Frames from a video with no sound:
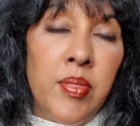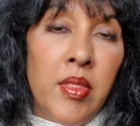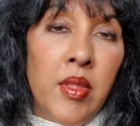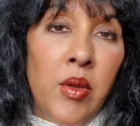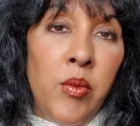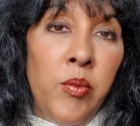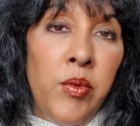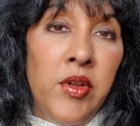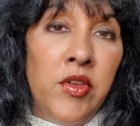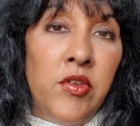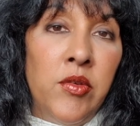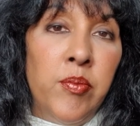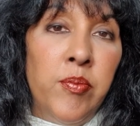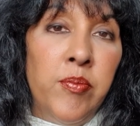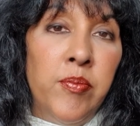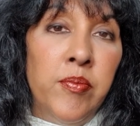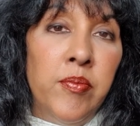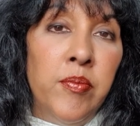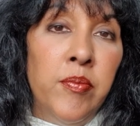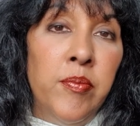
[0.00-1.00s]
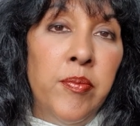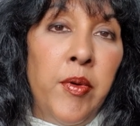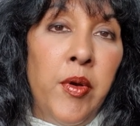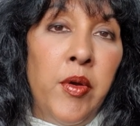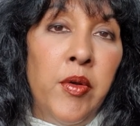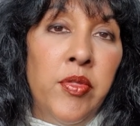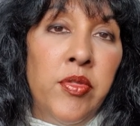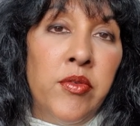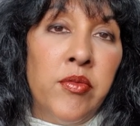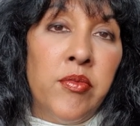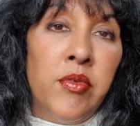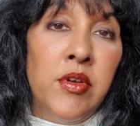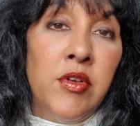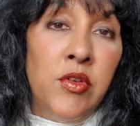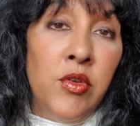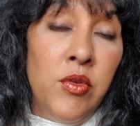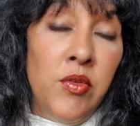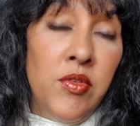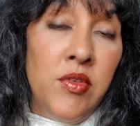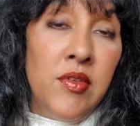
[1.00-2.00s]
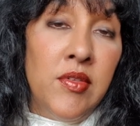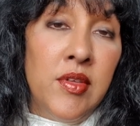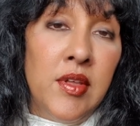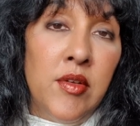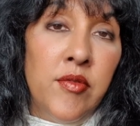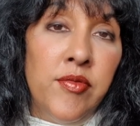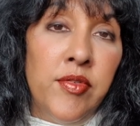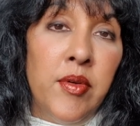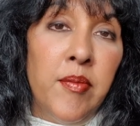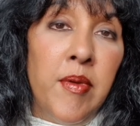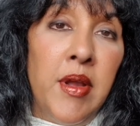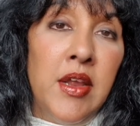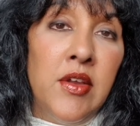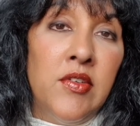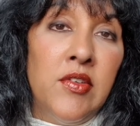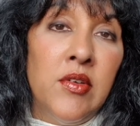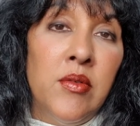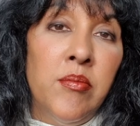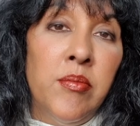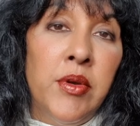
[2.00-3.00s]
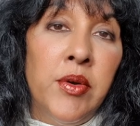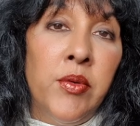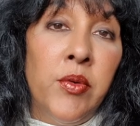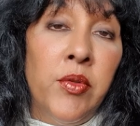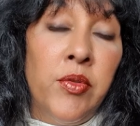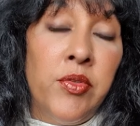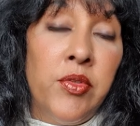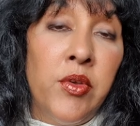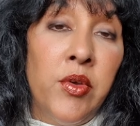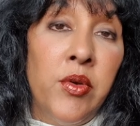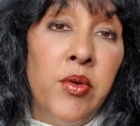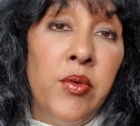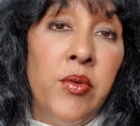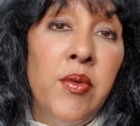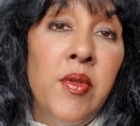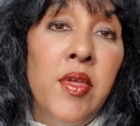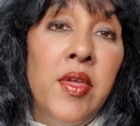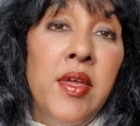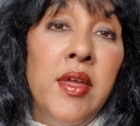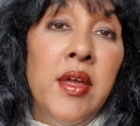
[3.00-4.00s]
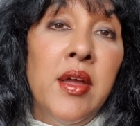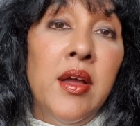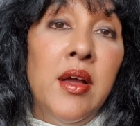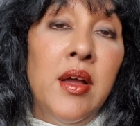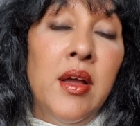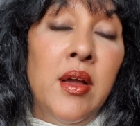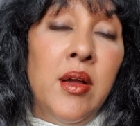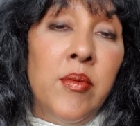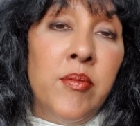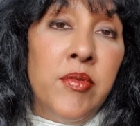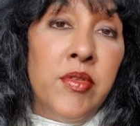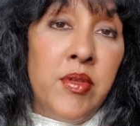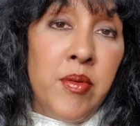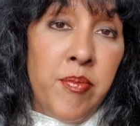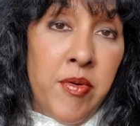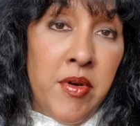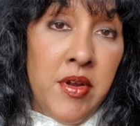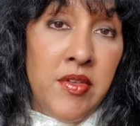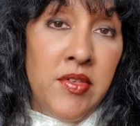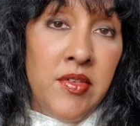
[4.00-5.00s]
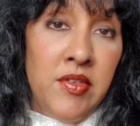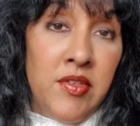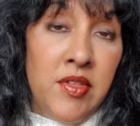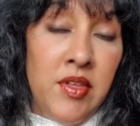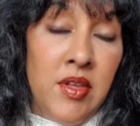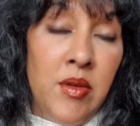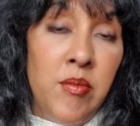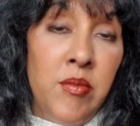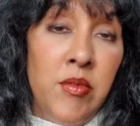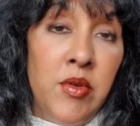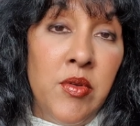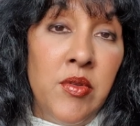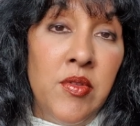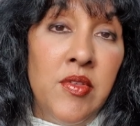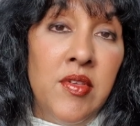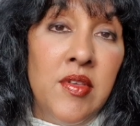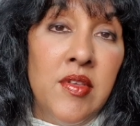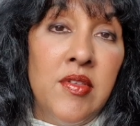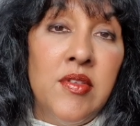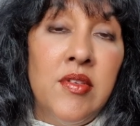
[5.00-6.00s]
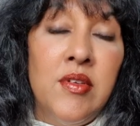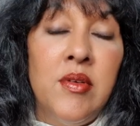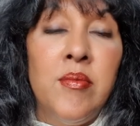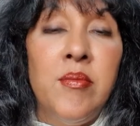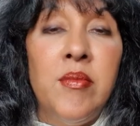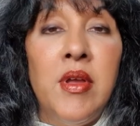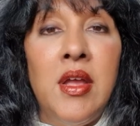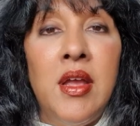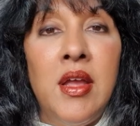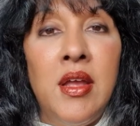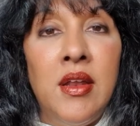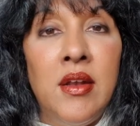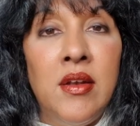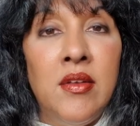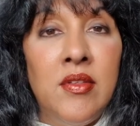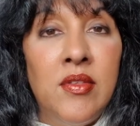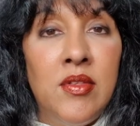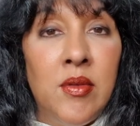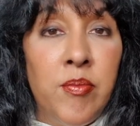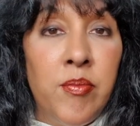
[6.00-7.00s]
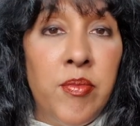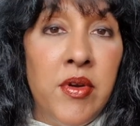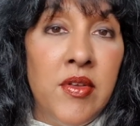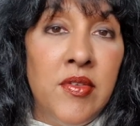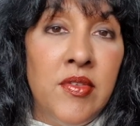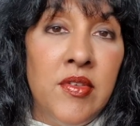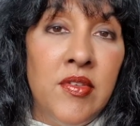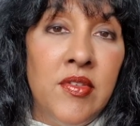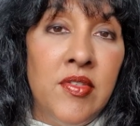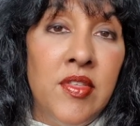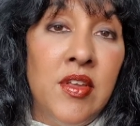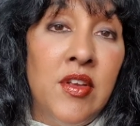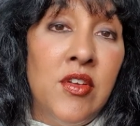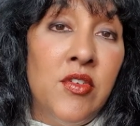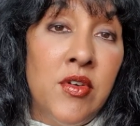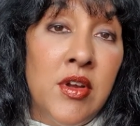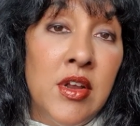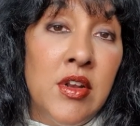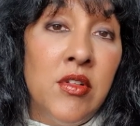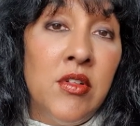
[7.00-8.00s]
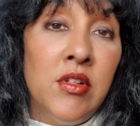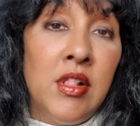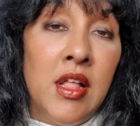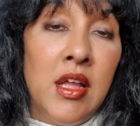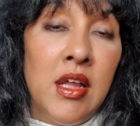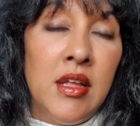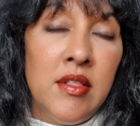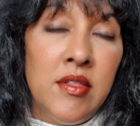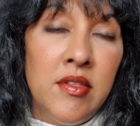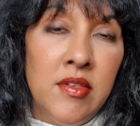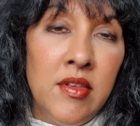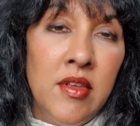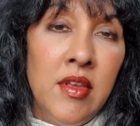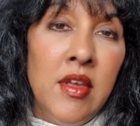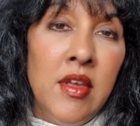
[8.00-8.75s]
which both reduces inflammation but also suppresses the immune system and suppresses the adrenal glands.